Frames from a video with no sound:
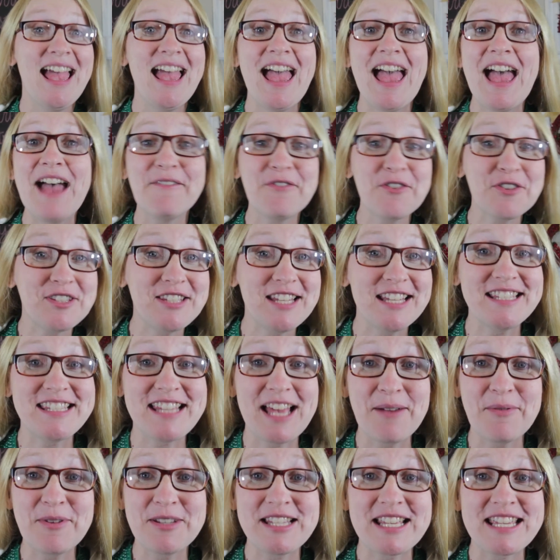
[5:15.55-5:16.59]
Ever since
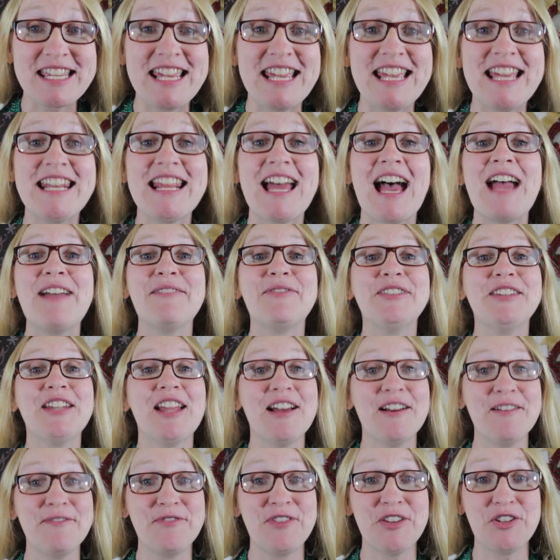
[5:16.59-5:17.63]
I was a kid, I've
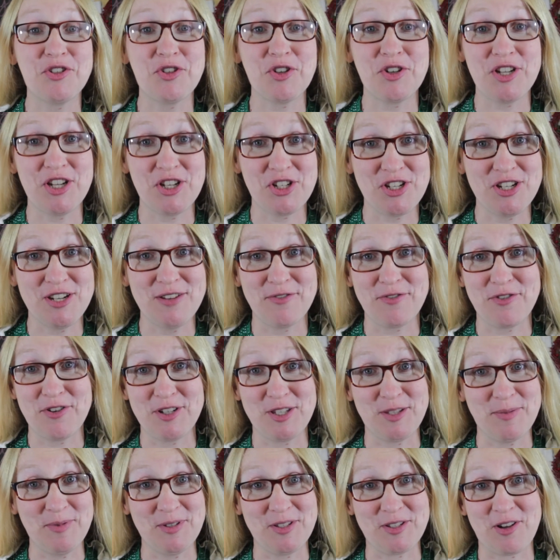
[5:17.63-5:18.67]
loved the tradition of
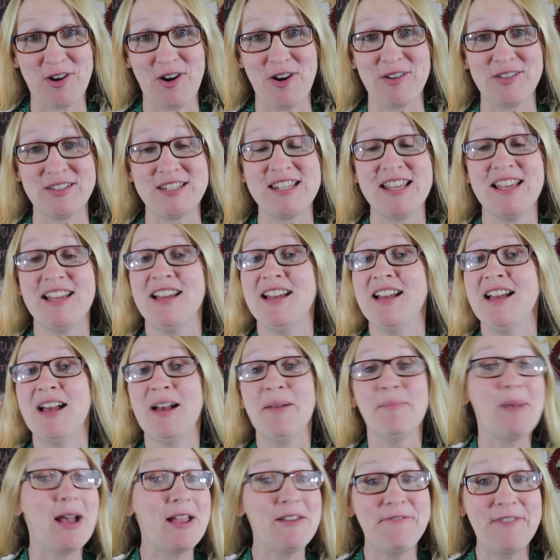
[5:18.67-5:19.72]
Christmas cards.
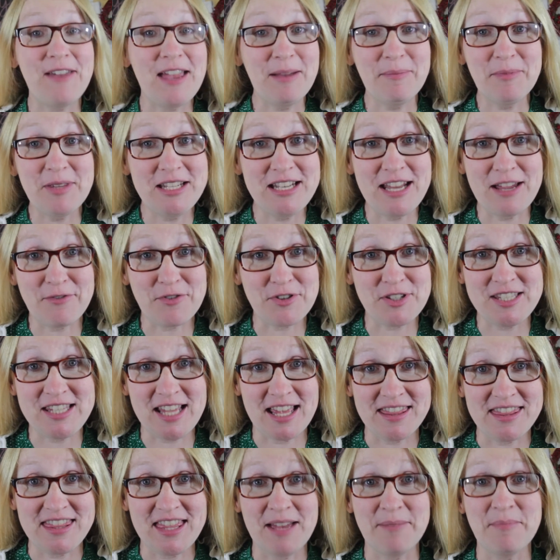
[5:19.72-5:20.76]
My family never
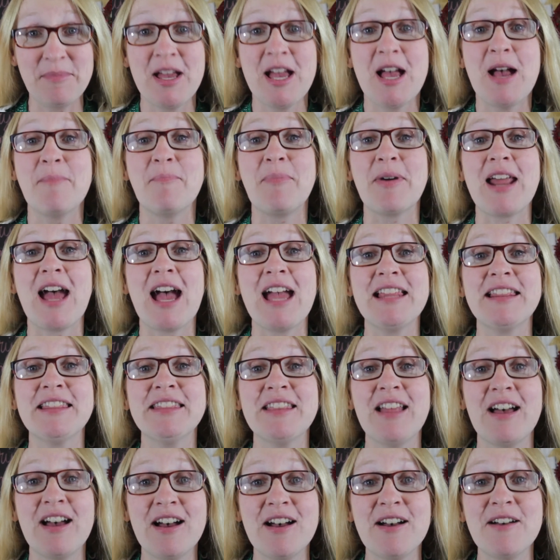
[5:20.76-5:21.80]
sent them, but I
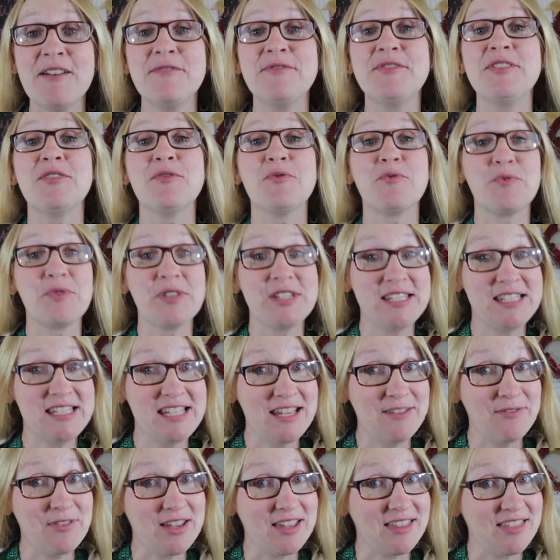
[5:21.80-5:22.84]
loved
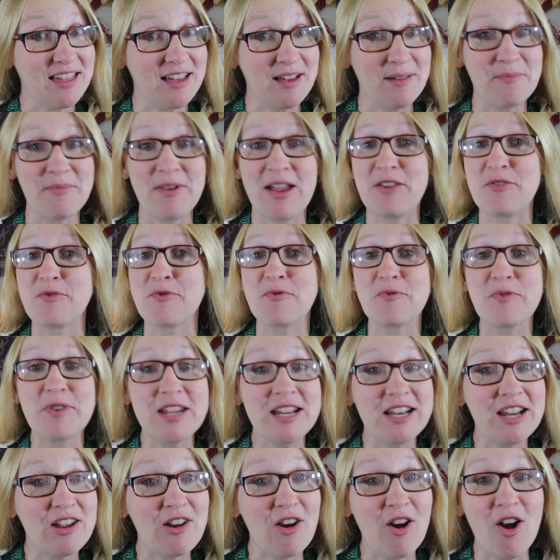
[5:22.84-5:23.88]
receiving them and
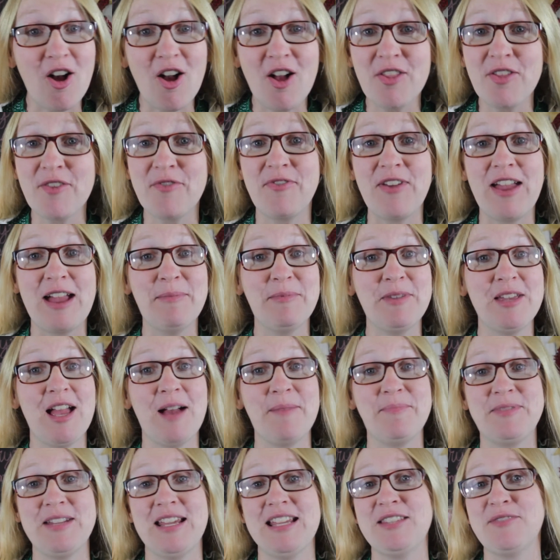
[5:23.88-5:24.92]
reading all the family
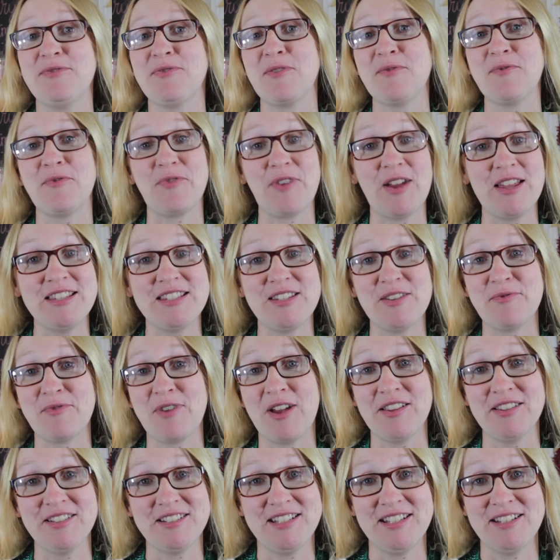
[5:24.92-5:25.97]
updates from friends and
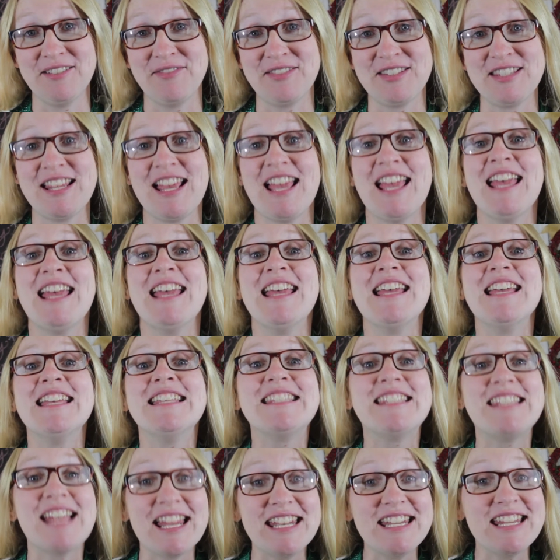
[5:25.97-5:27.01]
relatives.
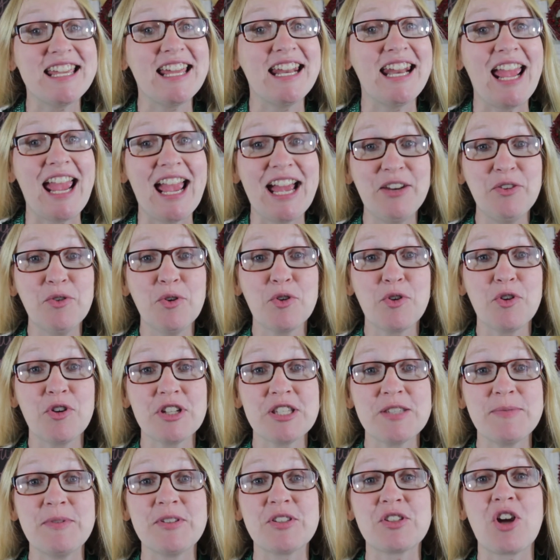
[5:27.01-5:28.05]
Sending an annual
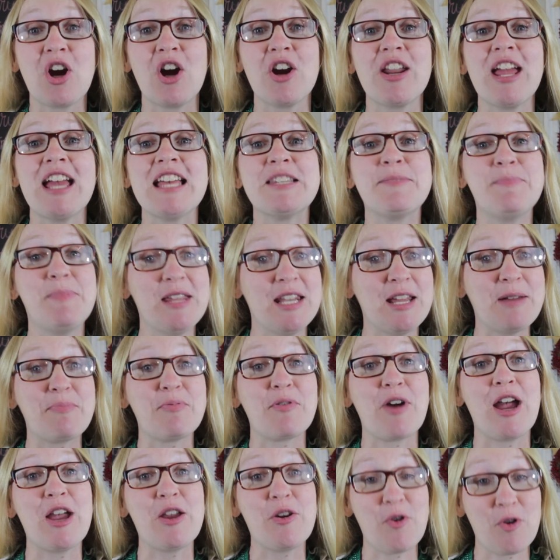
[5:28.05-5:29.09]
Christmas card has been a
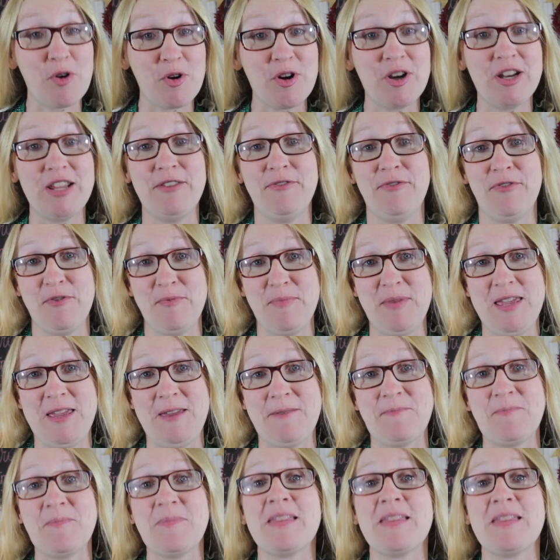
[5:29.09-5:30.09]
priority for me.